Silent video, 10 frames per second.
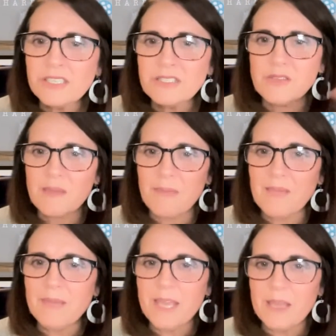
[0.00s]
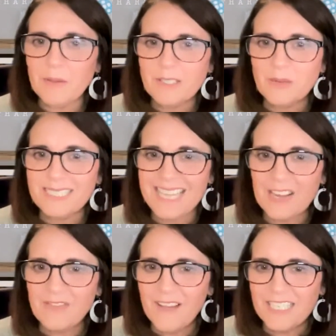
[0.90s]
so they may be able to
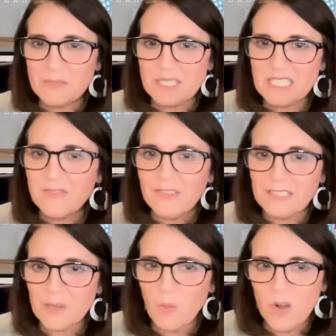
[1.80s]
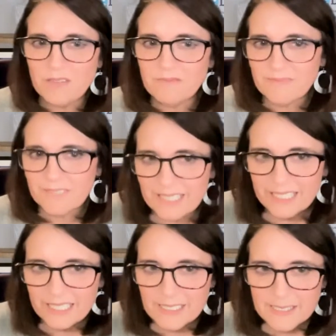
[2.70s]
identify specifically what it
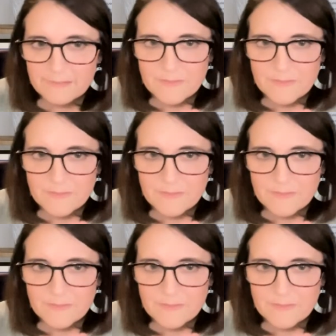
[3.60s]
is.